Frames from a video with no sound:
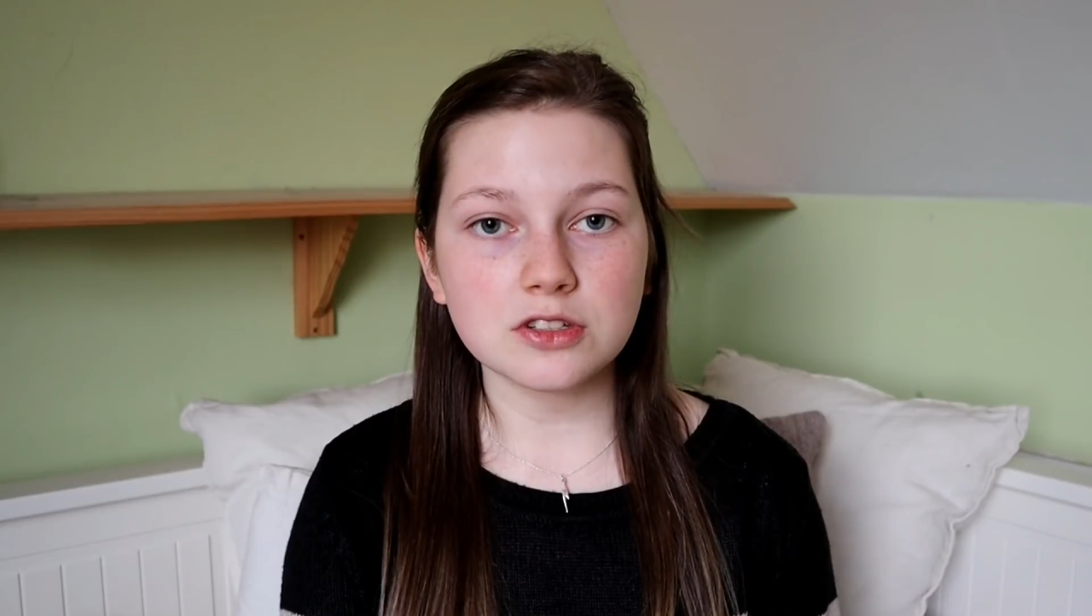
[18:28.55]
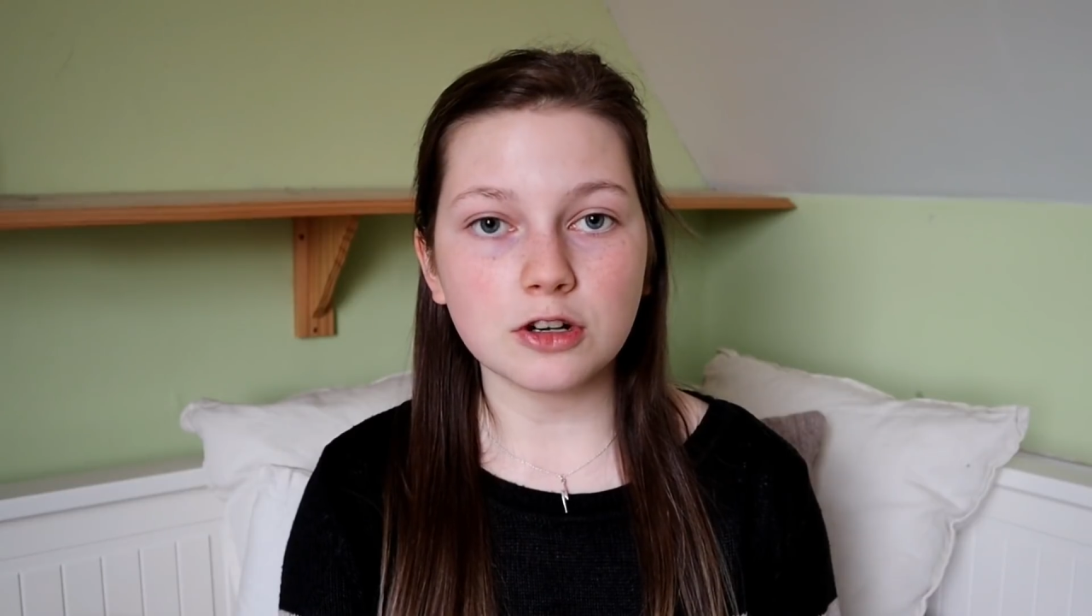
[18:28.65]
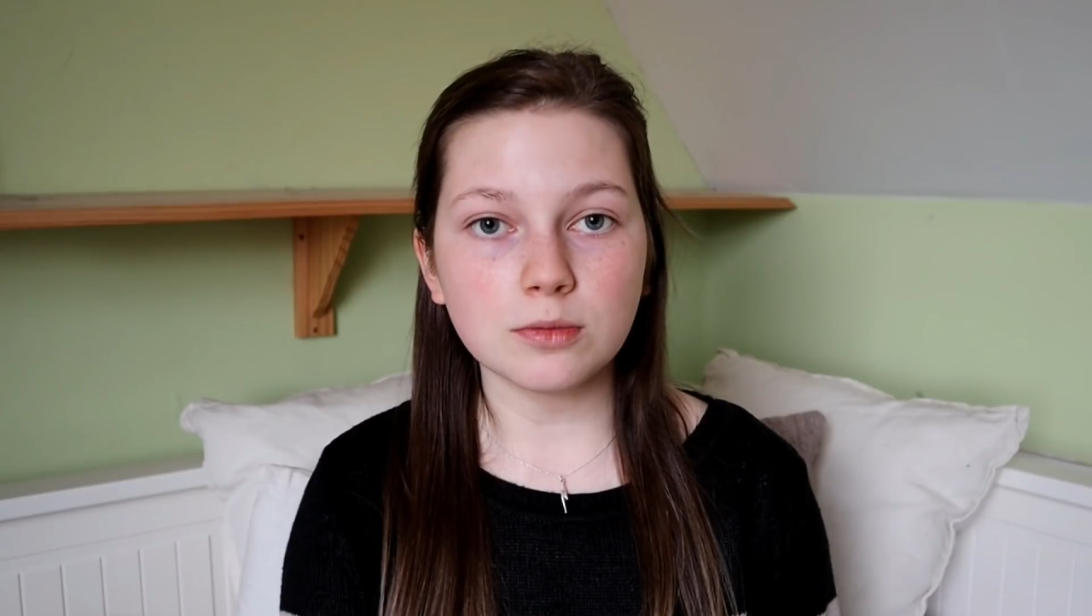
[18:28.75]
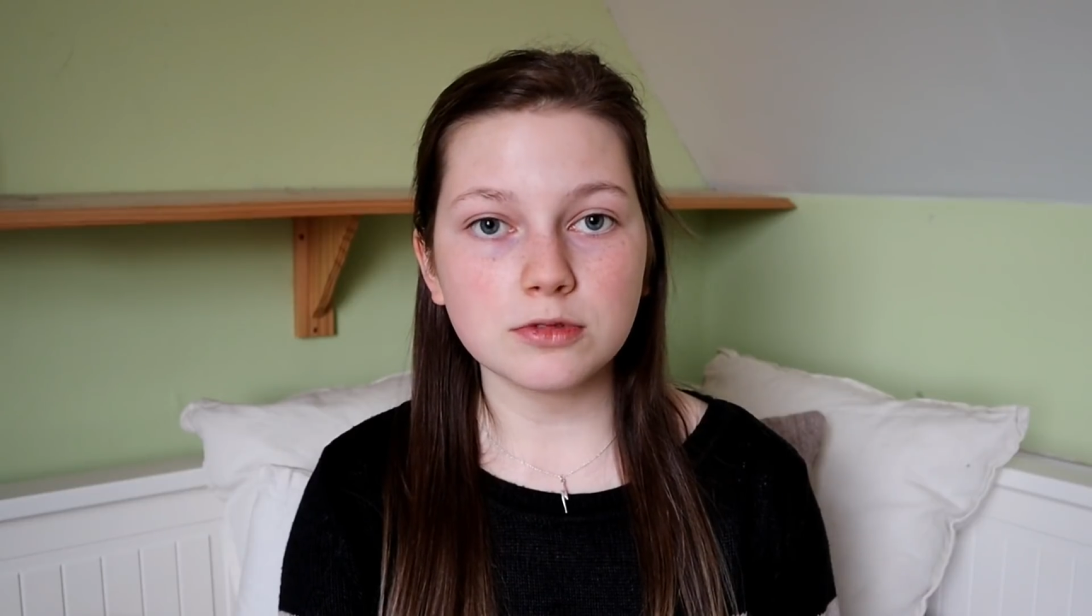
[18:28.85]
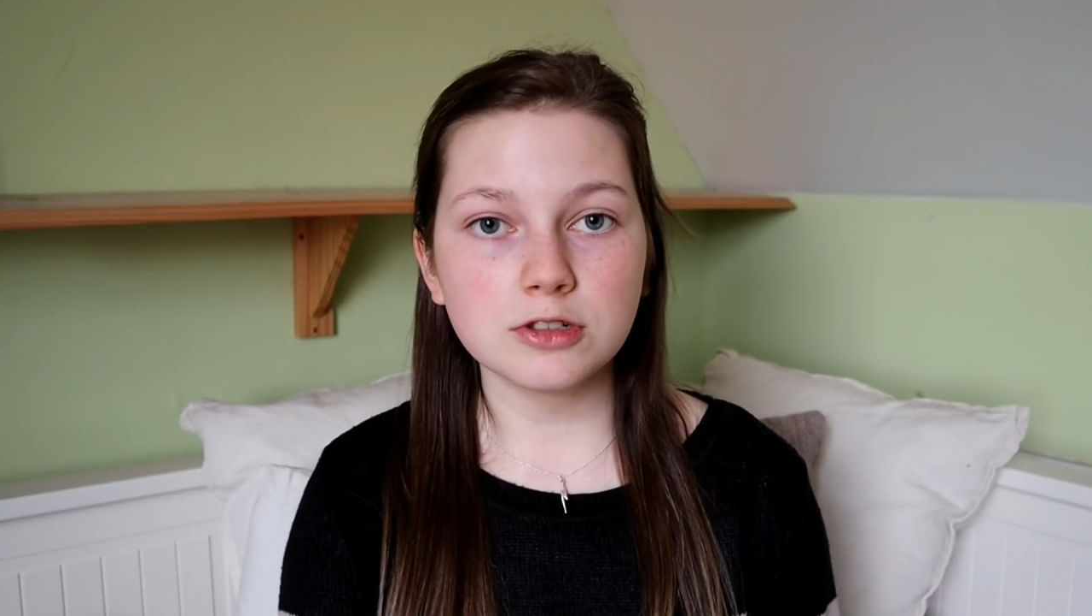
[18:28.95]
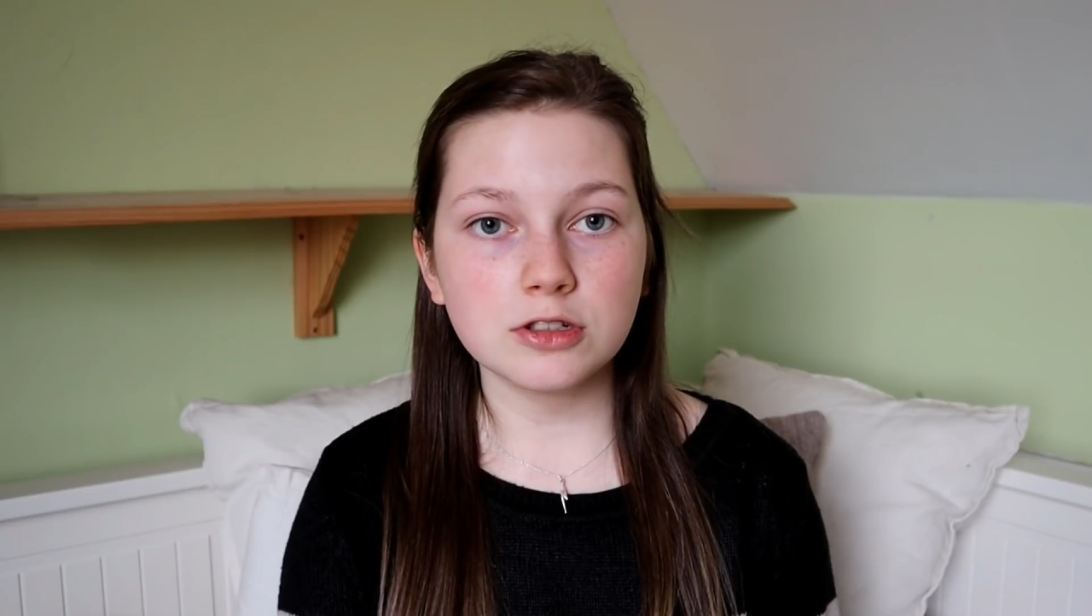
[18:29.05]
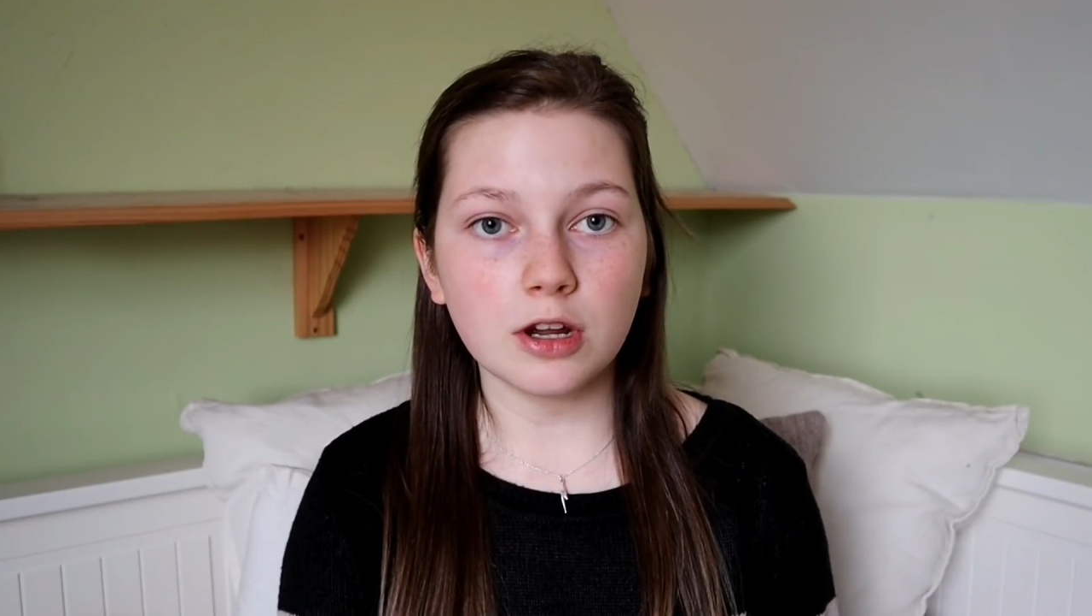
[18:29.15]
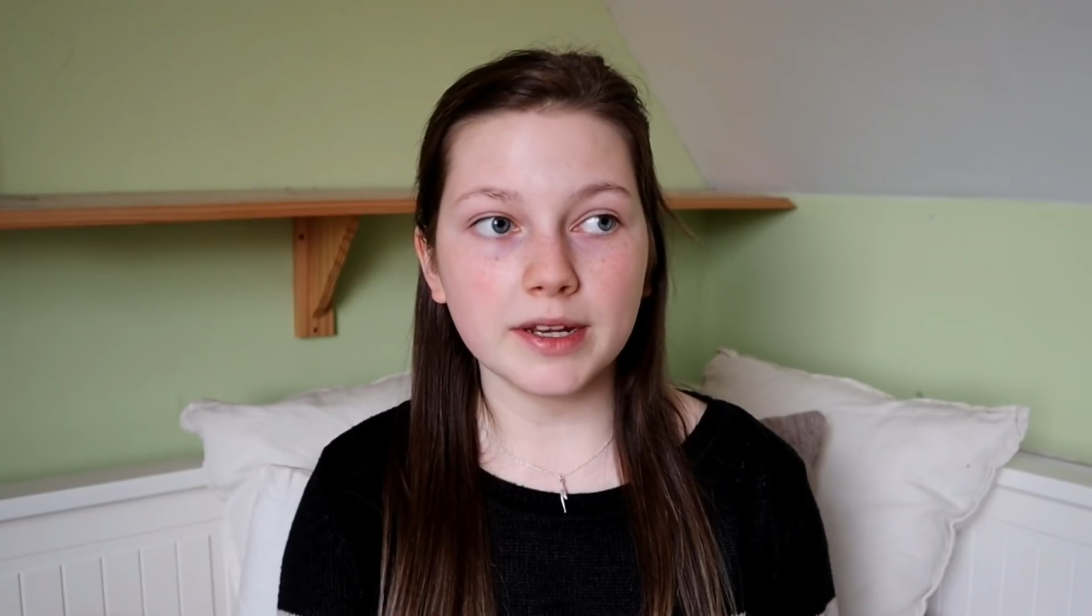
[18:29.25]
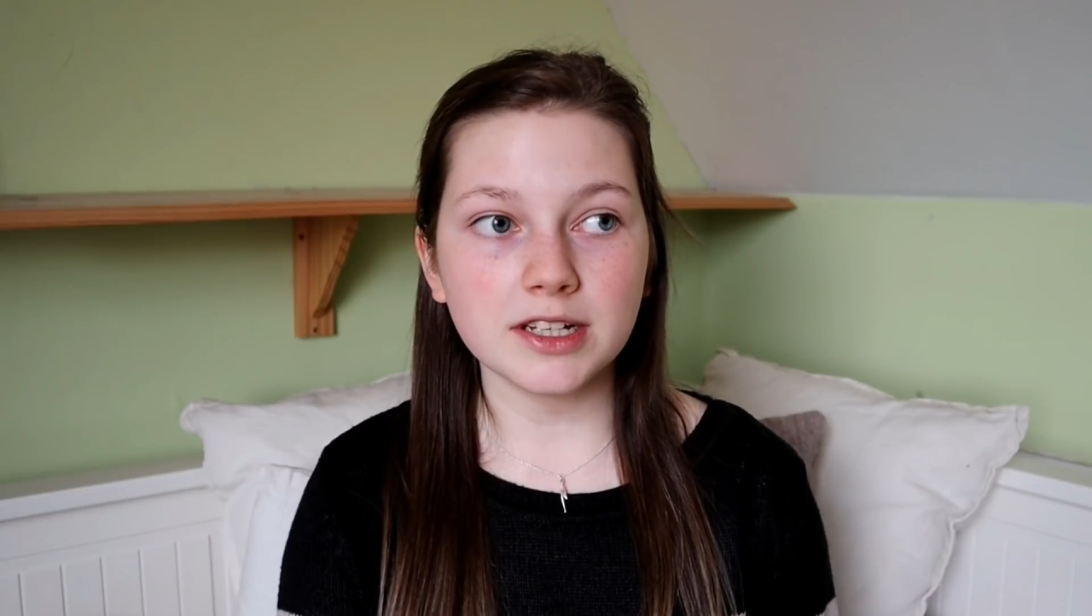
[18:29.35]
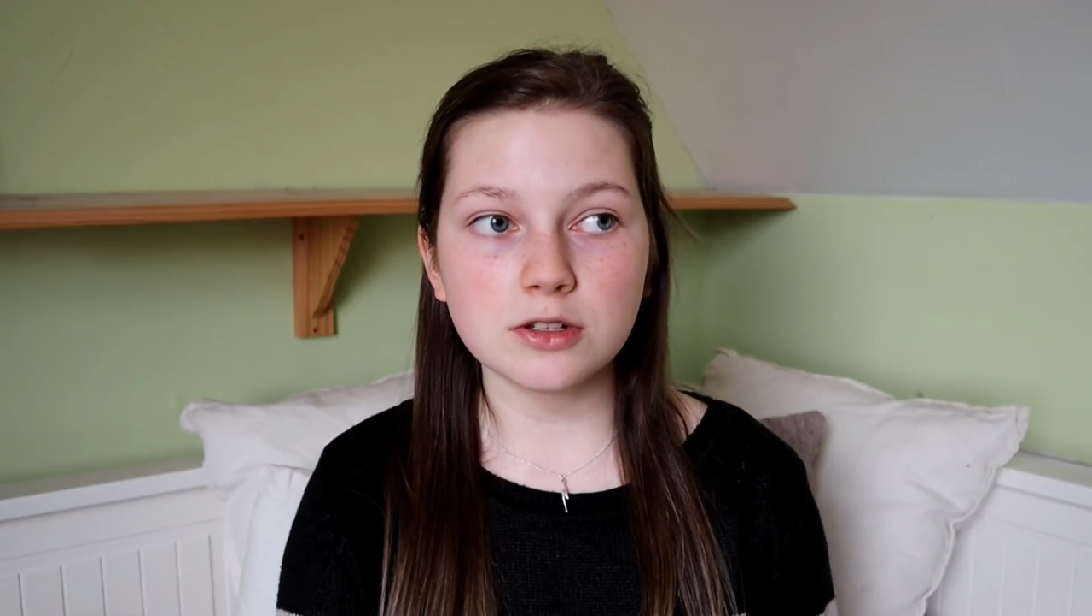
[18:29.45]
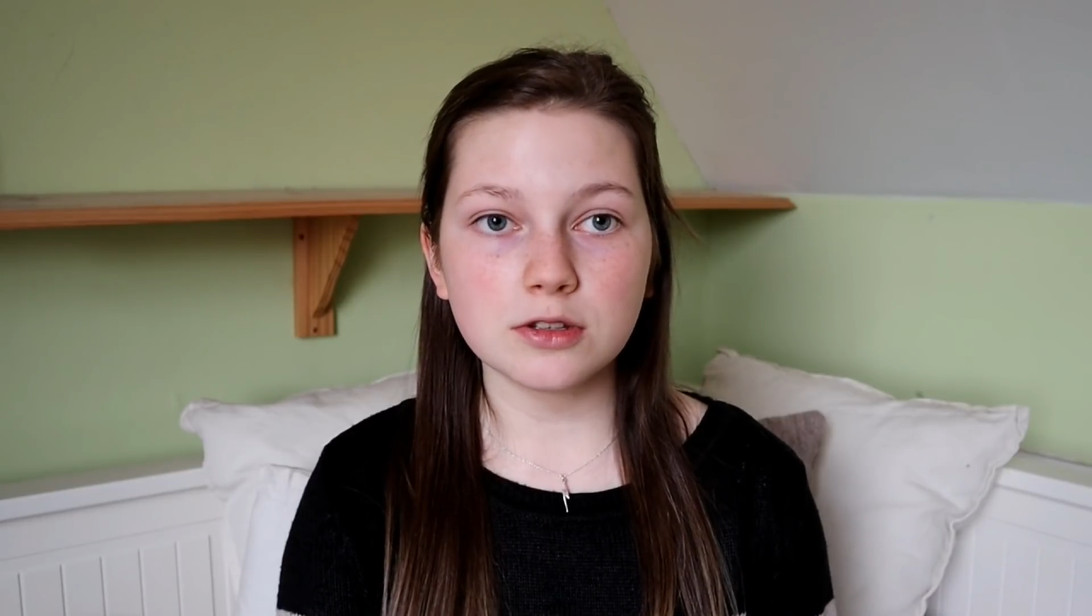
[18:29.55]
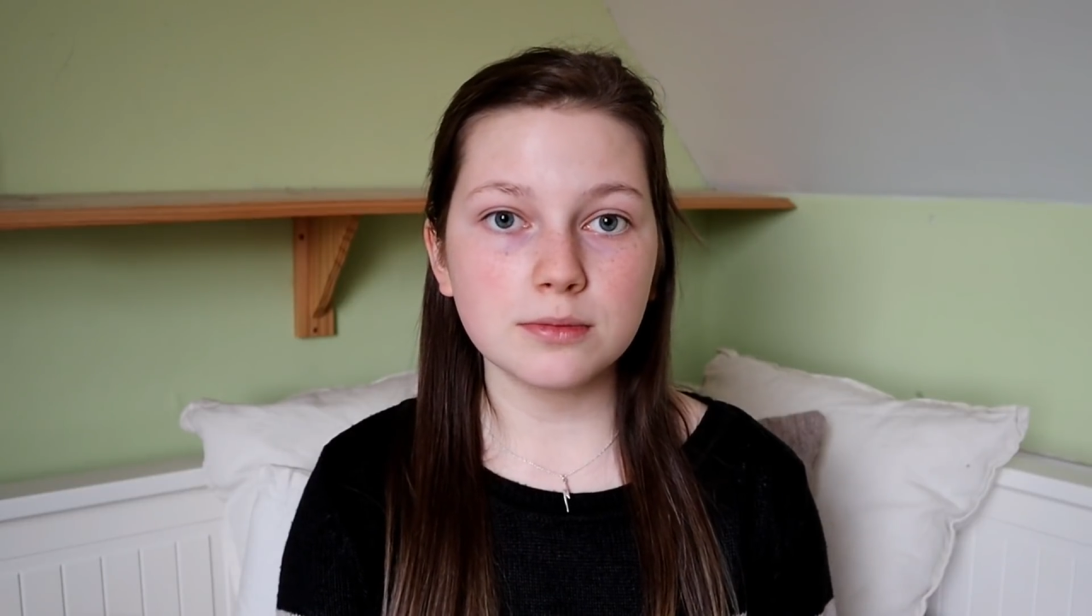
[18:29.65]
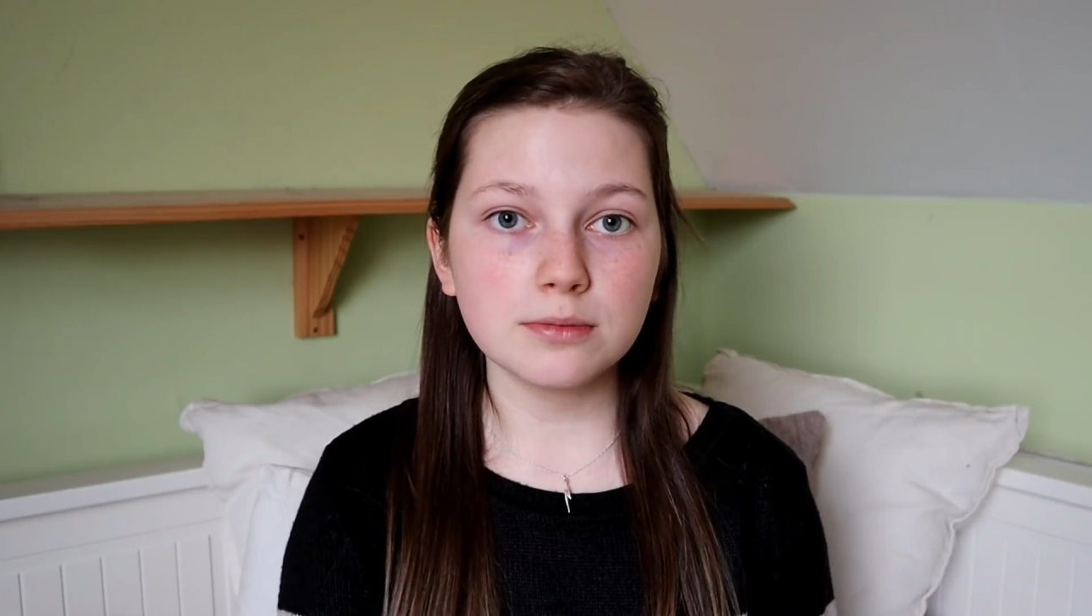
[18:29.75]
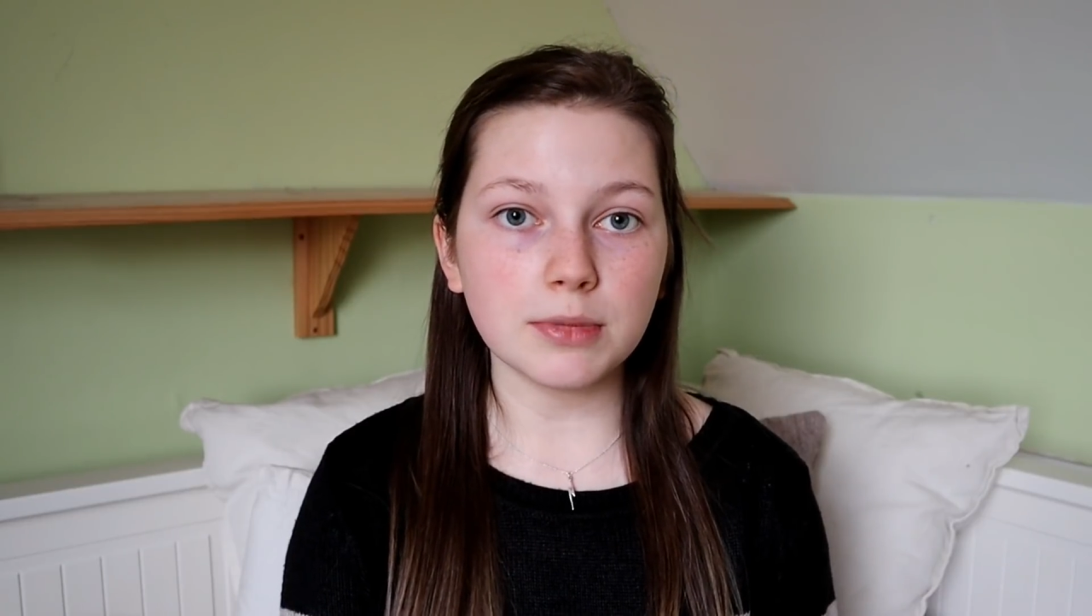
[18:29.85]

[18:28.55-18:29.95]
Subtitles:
stopped going to them.